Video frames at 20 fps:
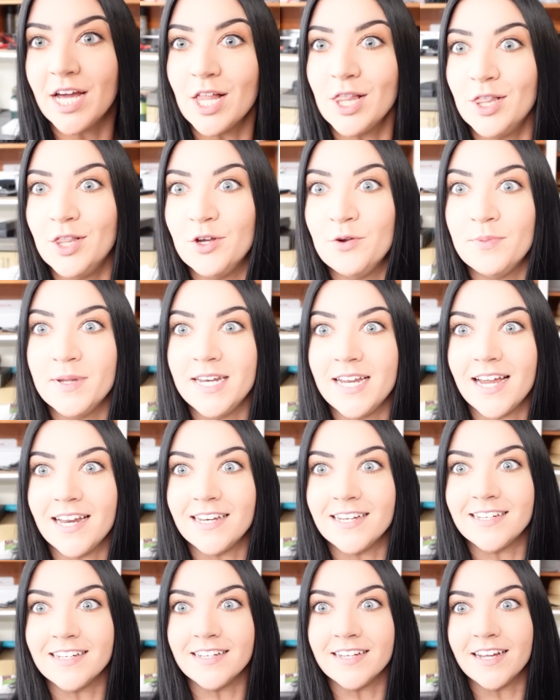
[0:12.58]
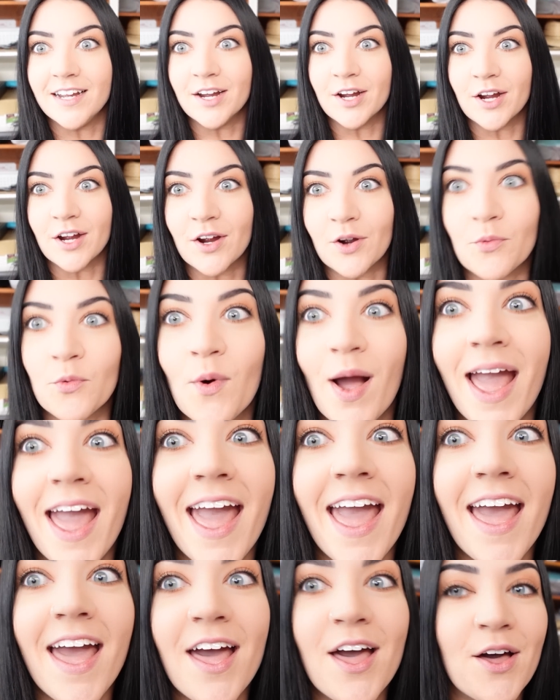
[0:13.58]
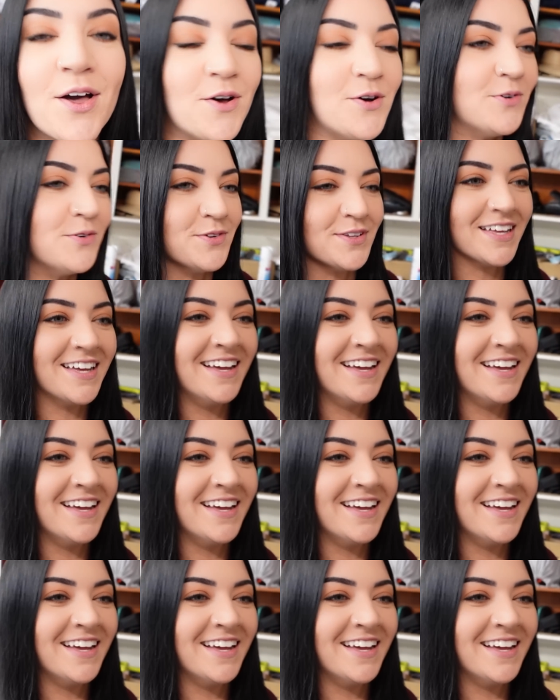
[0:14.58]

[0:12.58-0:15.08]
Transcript: illuminated in here. Wow.